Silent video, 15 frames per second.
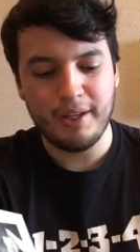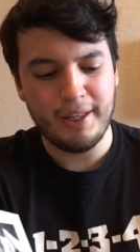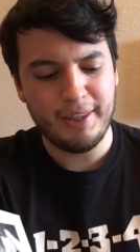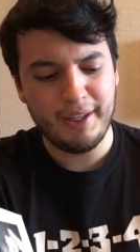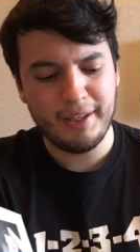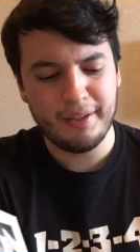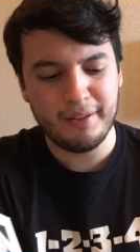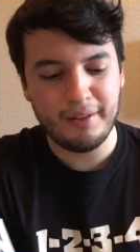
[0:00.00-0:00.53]
and
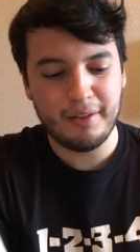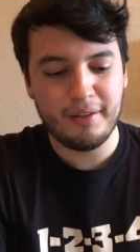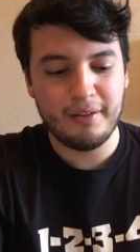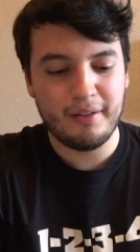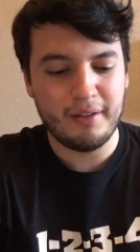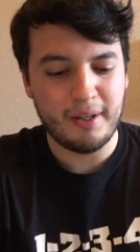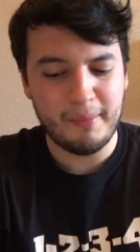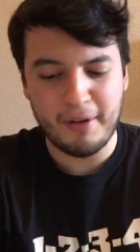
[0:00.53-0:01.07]
then
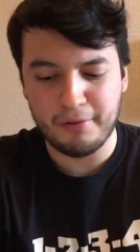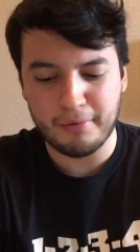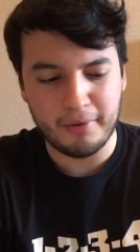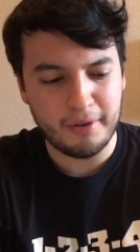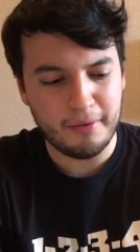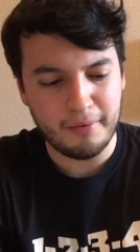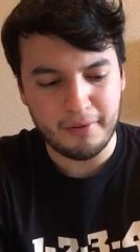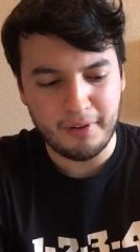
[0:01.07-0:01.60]
I might as well
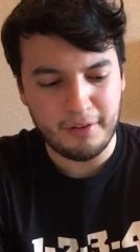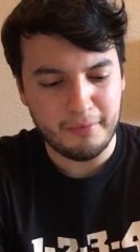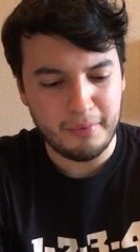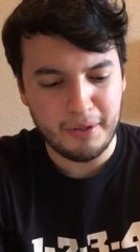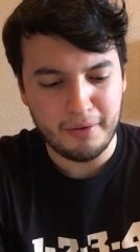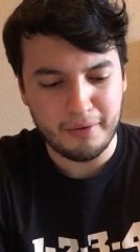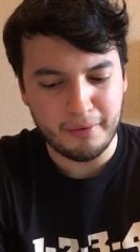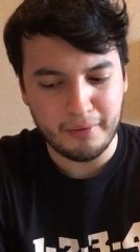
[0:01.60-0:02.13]
go with each
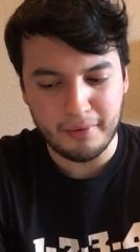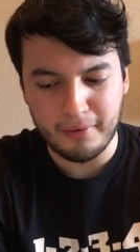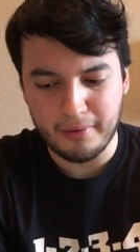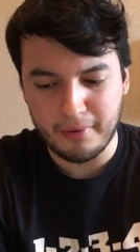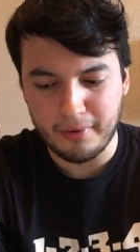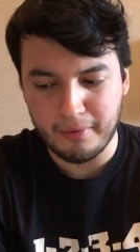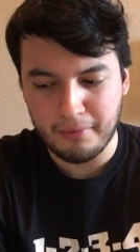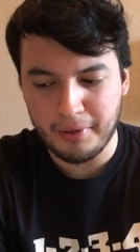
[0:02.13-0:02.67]
Beatle.
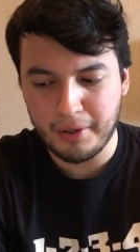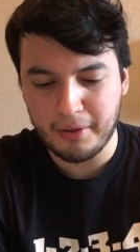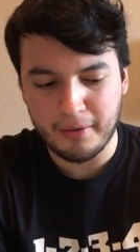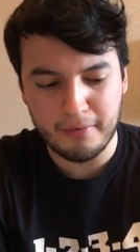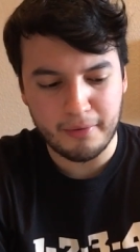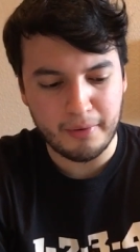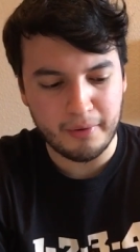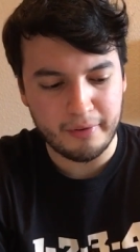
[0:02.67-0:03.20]
Uh, Ringo,
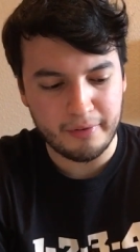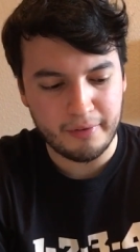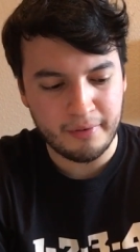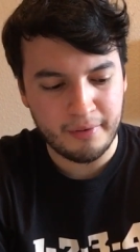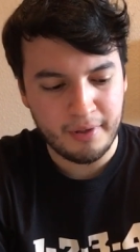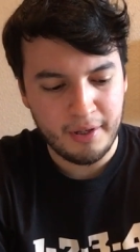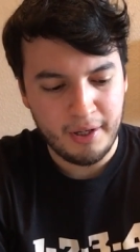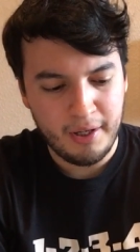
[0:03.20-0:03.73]
of
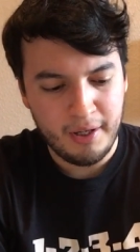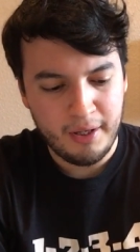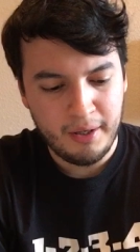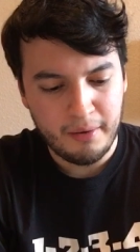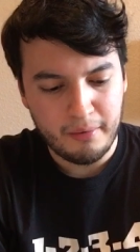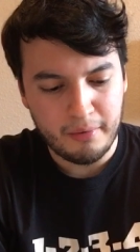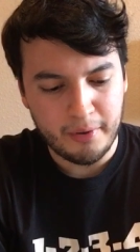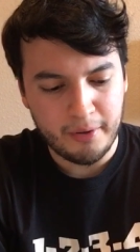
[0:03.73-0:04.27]
course,
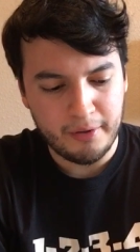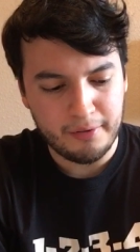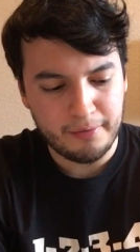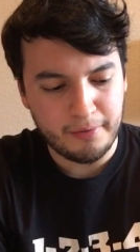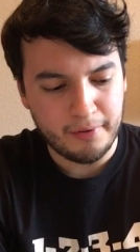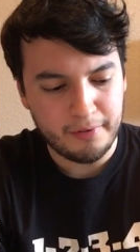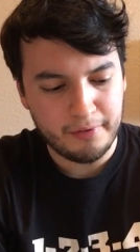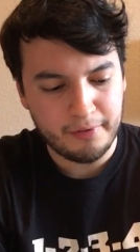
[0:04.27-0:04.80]
wrote his
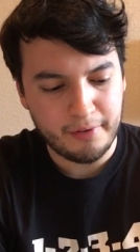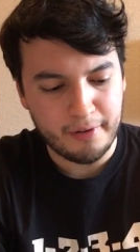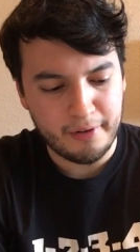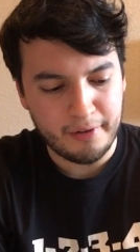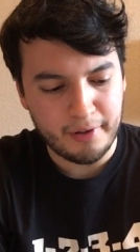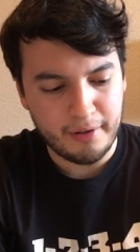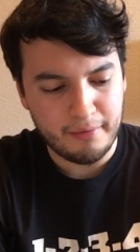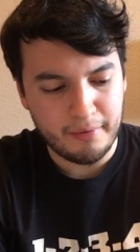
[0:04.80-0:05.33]
first
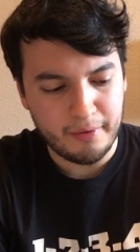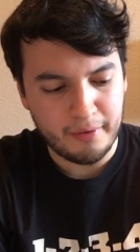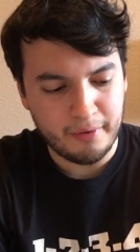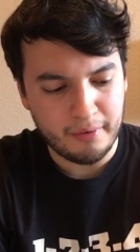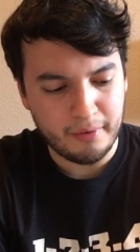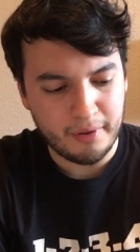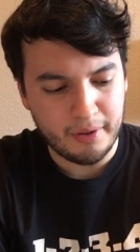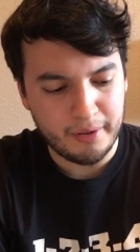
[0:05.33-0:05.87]
song
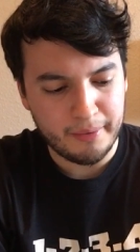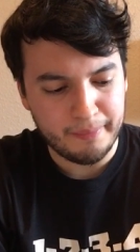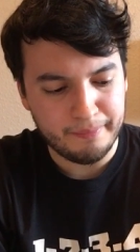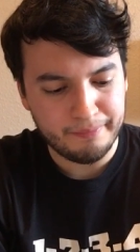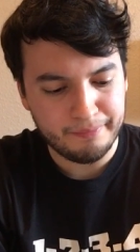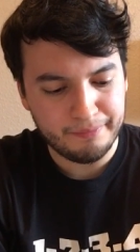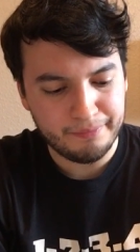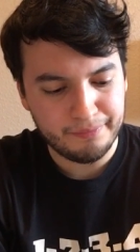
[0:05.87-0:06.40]
ever. Um,
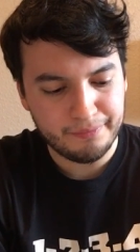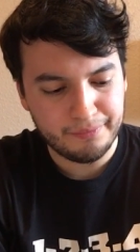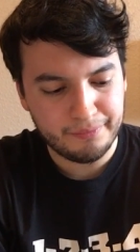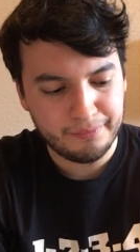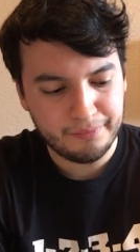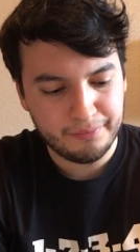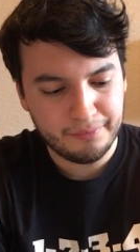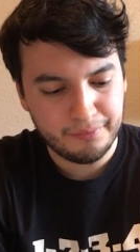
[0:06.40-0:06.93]

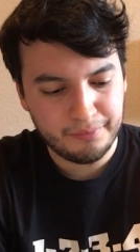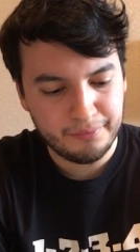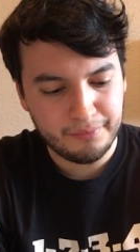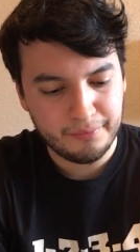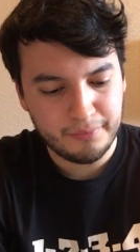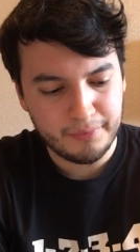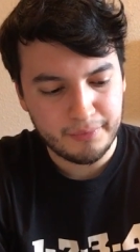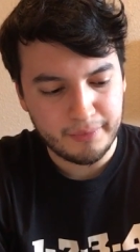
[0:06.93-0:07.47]

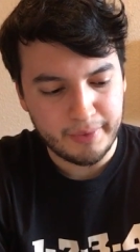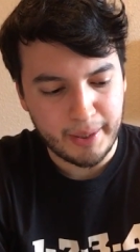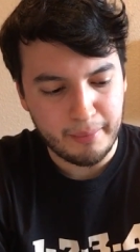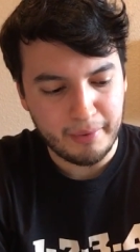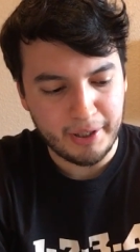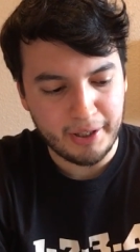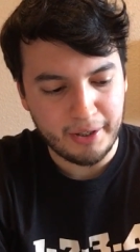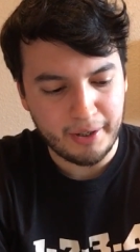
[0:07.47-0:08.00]
I'm
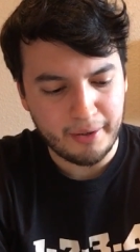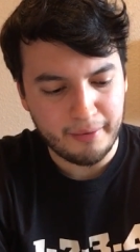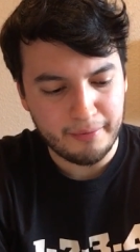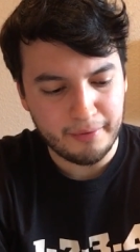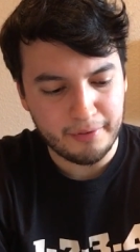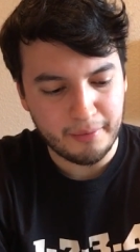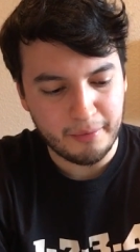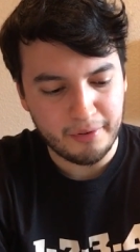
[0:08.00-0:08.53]
blanking on it
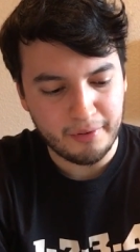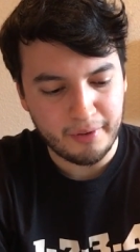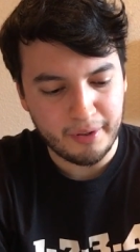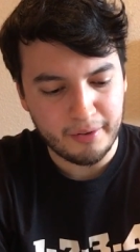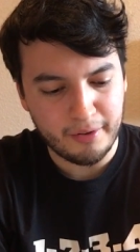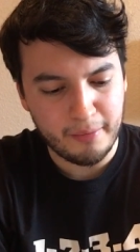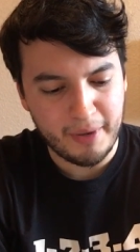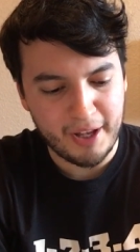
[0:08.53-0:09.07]
for some reason. Don't